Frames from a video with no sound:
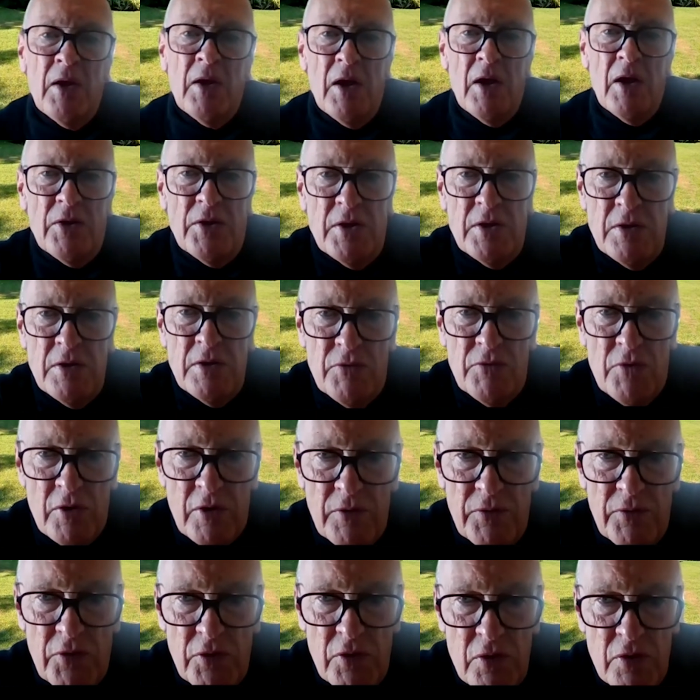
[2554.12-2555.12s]
And then you've got
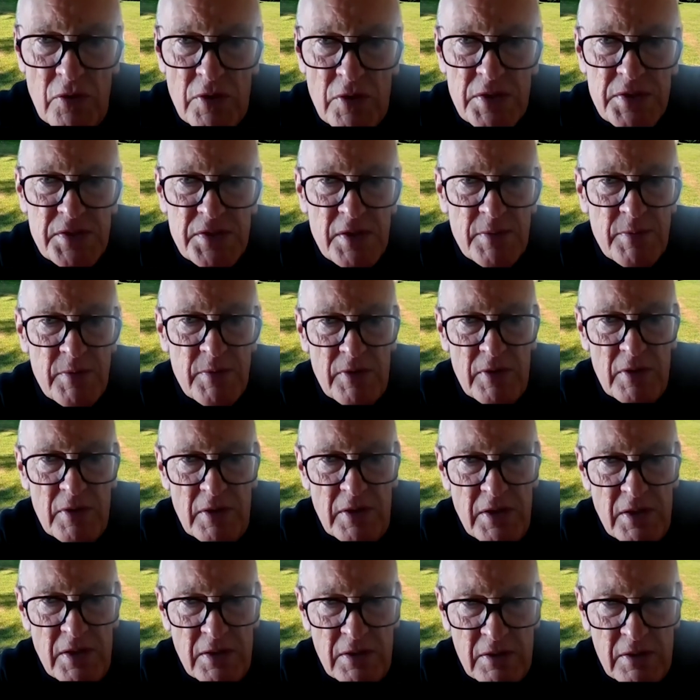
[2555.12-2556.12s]
a view that some of the
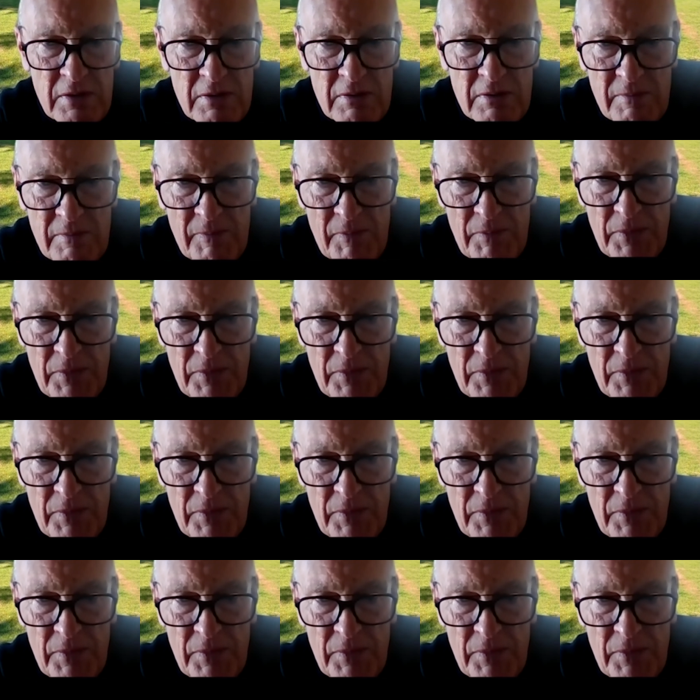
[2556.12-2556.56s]
leading